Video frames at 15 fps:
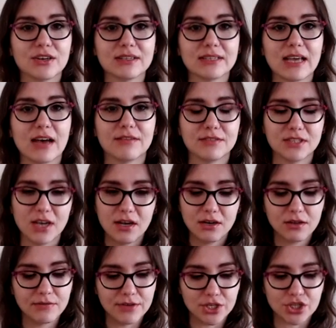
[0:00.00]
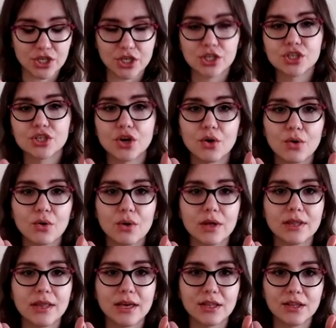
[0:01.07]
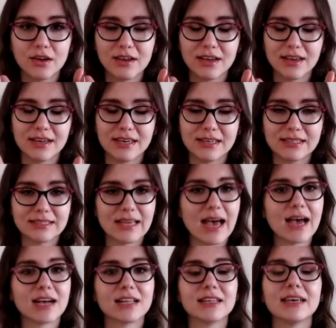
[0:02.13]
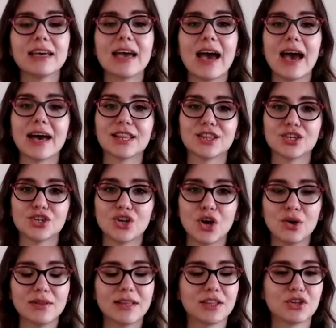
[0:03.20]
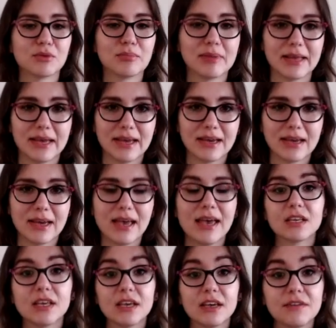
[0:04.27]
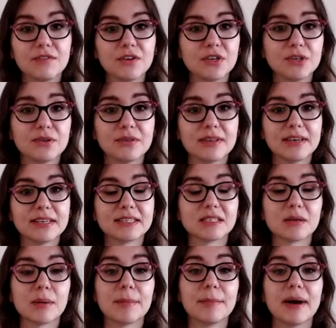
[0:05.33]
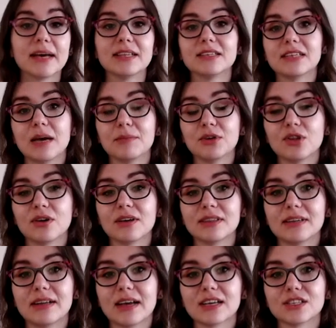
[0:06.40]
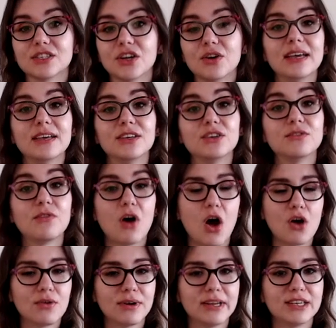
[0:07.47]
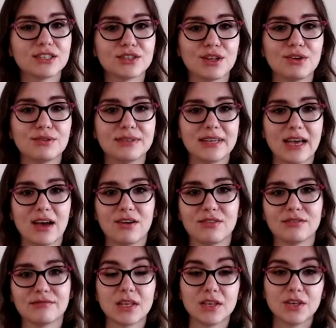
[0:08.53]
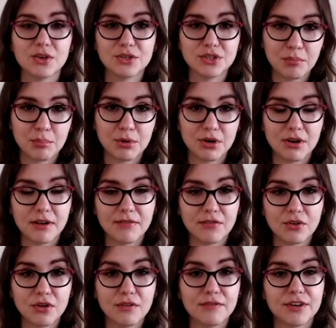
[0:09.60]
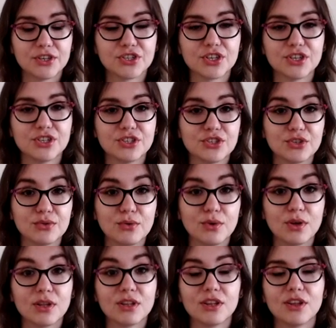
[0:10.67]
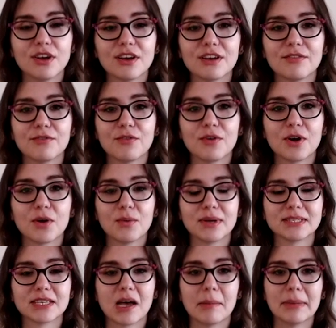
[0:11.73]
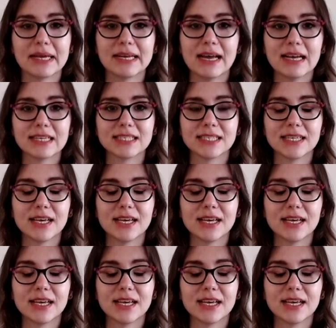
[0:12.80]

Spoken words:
have tunnel vision, so they look exactly at the note that they're playing. If you do this, by the time you look at the next note, you've already slowed down. Use your peripheral vision to look for what's coming next